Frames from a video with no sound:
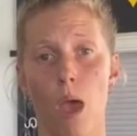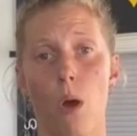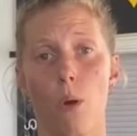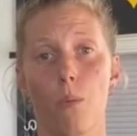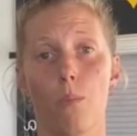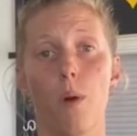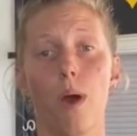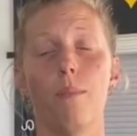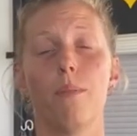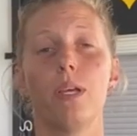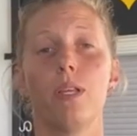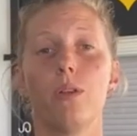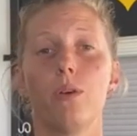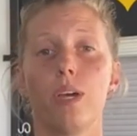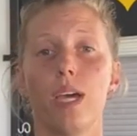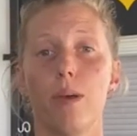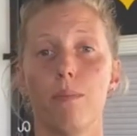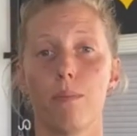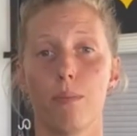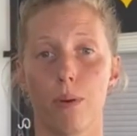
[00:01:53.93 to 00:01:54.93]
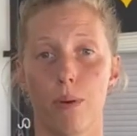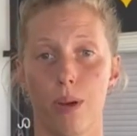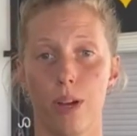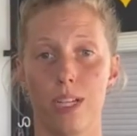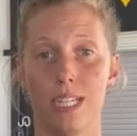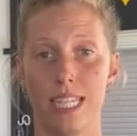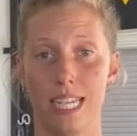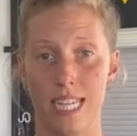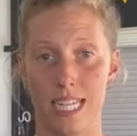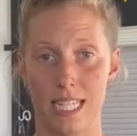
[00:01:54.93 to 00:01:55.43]
When we look at
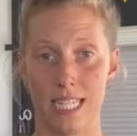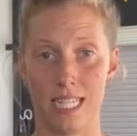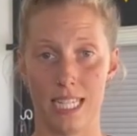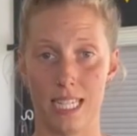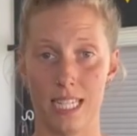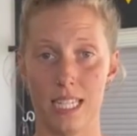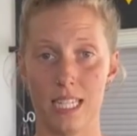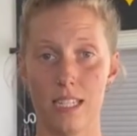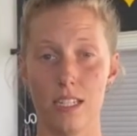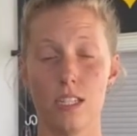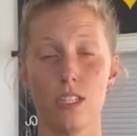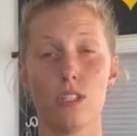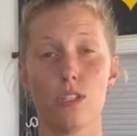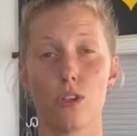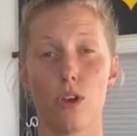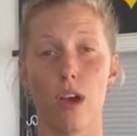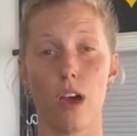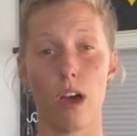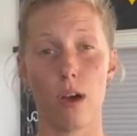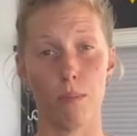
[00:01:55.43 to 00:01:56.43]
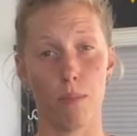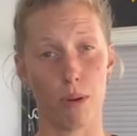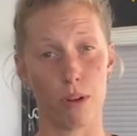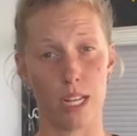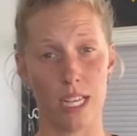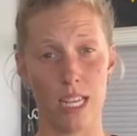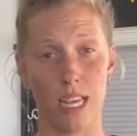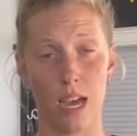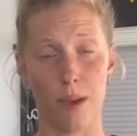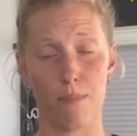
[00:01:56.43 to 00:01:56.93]
protein synthesis, so our
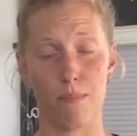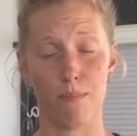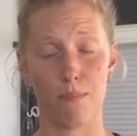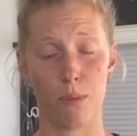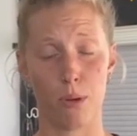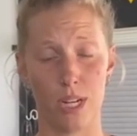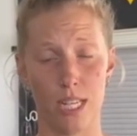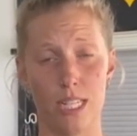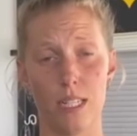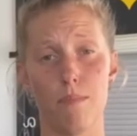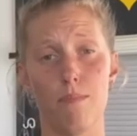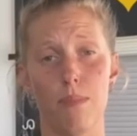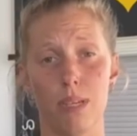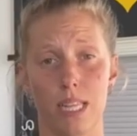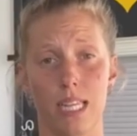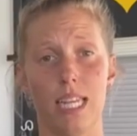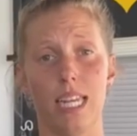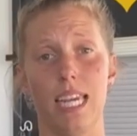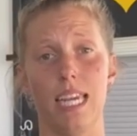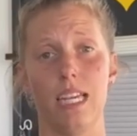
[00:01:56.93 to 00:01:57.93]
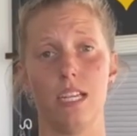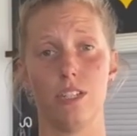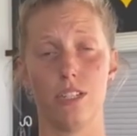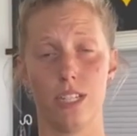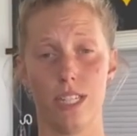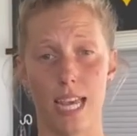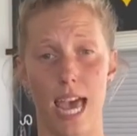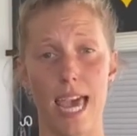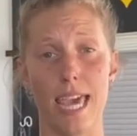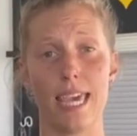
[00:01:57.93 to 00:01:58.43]
body's ability to
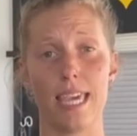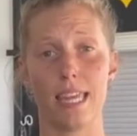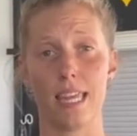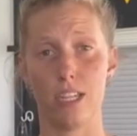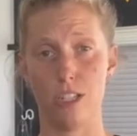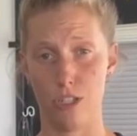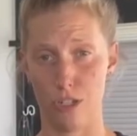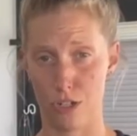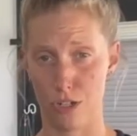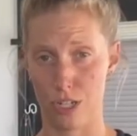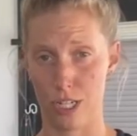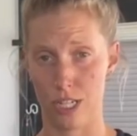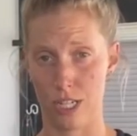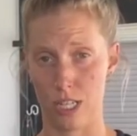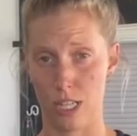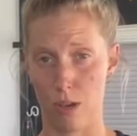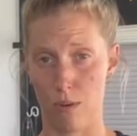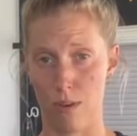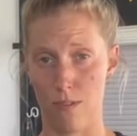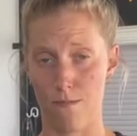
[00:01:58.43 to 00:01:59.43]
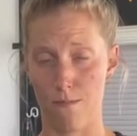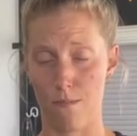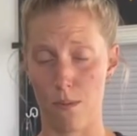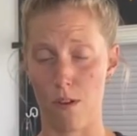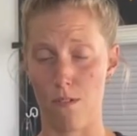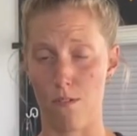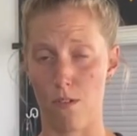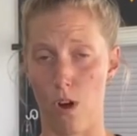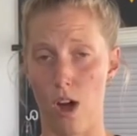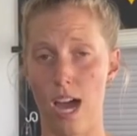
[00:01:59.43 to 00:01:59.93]
take the nutrition that we've
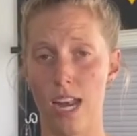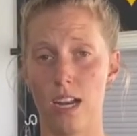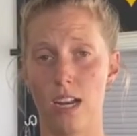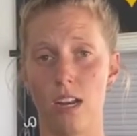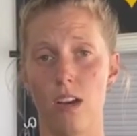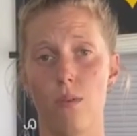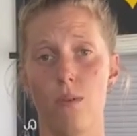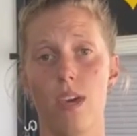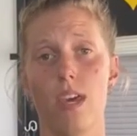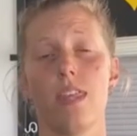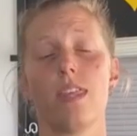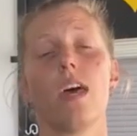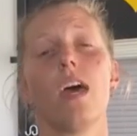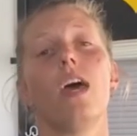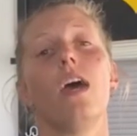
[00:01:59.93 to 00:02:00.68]
provided it with